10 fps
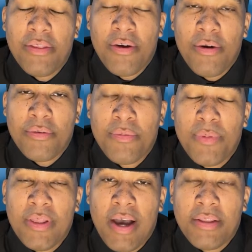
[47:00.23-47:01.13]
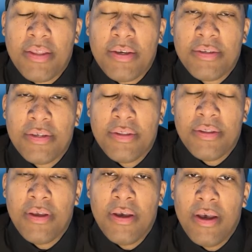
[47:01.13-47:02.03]
the earth to be like this,
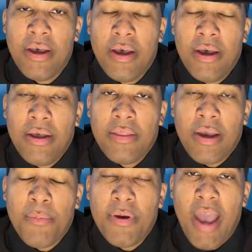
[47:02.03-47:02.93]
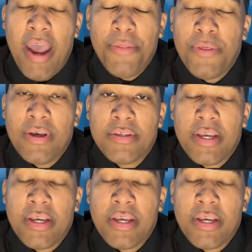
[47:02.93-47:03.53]
and they can be atheists.